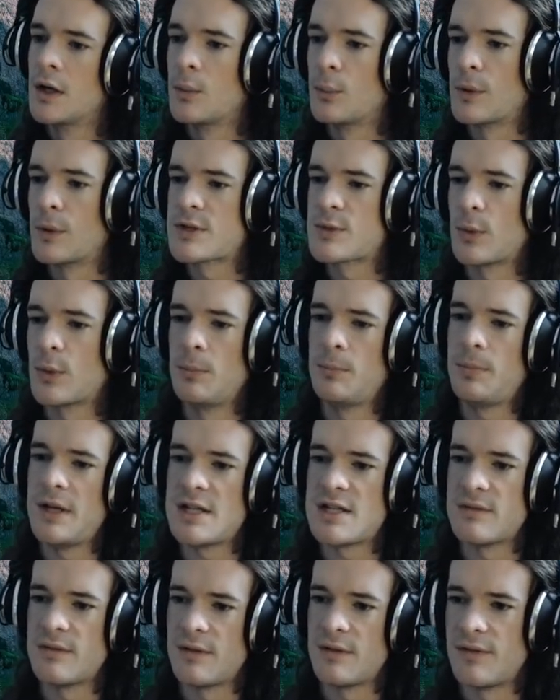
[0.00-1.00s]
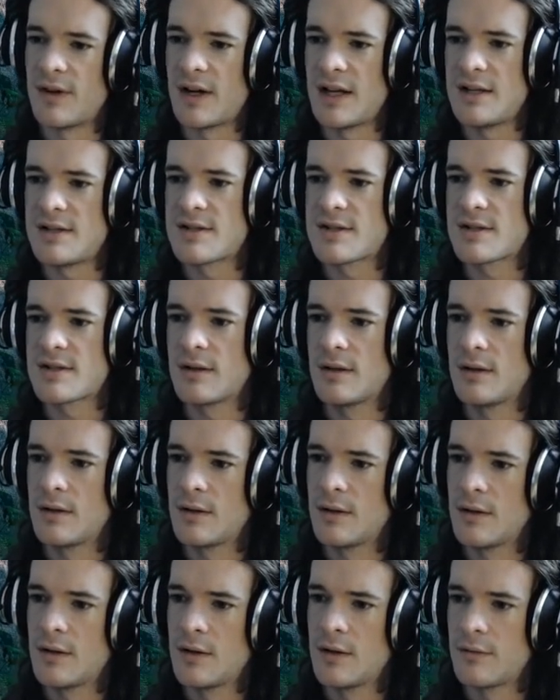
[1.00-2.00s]
What's one piece of advice
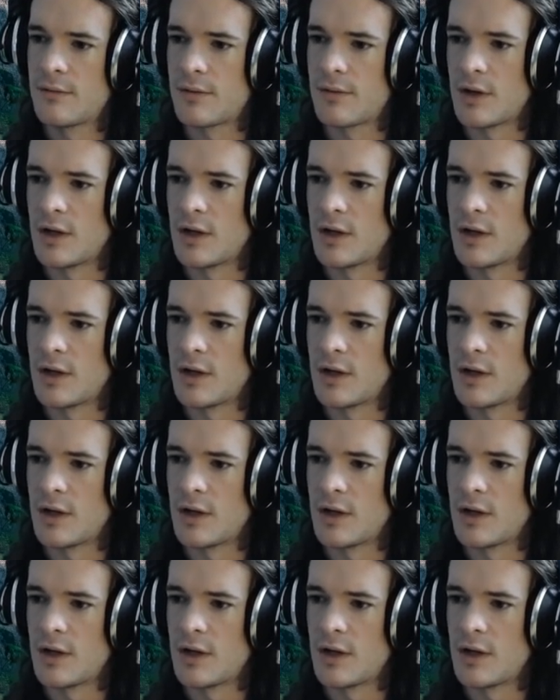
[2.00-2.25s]
for